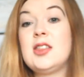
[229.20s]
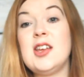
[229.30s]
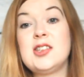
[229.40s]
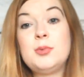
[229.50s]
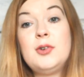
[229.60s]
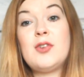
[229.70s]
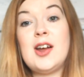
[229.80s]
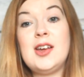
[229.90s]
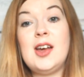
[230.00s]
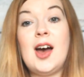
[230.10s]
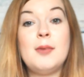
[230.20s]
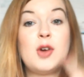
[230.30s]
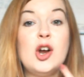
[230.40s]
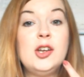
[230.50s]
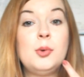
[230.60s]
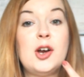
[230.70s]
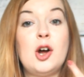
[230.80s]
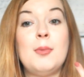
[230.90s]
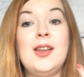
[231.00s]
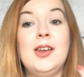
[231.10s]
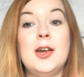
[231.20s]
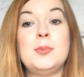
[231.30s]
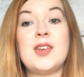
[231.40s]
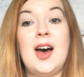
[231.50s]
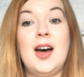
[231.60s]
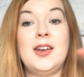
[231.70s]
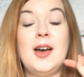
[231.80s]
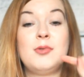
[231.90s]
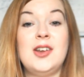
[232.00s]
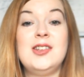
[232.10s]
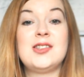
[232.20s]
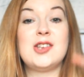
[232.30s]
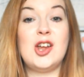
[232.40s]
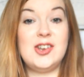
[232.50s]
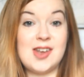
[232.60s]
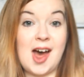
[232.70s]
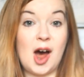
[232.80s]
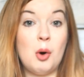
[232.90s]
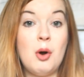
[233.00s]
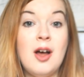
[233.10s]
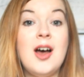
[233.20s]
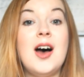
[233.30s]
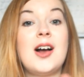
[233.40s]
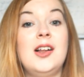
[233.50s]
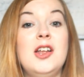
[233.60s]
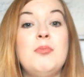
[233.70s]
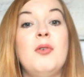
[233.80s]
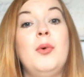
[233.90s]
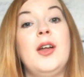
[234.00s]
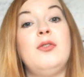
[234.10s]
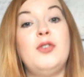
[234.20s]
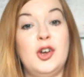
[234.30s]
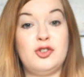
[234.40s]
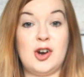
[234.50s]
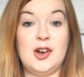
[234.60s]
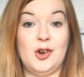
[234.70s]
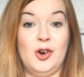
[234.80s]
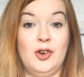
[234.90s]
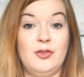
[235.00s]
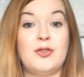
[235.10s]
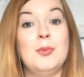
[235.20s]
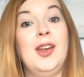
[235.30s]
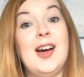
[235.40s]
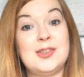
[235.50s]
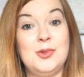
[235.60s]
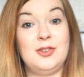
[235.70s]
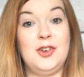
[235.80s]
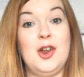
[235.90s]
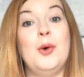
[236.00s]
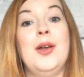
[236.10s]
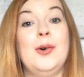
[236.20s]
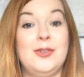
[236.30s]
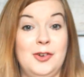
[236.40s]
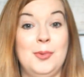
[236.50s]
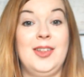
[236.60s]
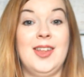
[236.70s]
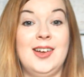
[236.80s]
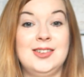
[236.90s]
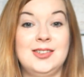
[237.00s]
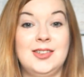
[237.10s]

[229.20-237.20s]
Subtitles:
this one right here. I'm currently wearing it on my lips, and I'm going to insert now a clip of when I first tried it on from last week's video when I was filming that.